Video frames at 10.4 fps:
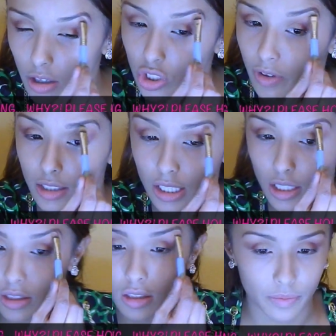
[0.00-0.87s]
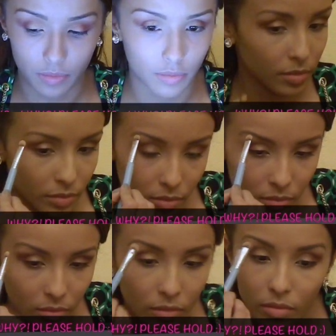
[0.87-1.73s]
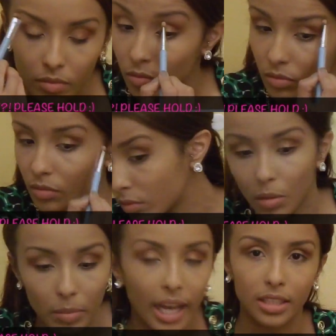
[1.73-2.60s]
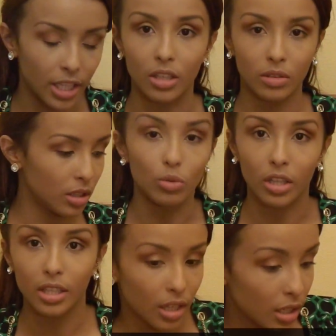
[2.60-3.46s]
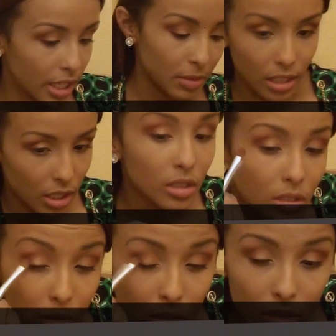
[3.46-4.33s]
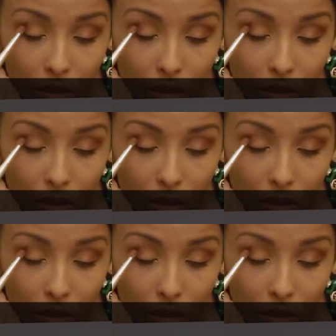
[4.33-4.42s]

with me. It was my first video back then, so bear with me here.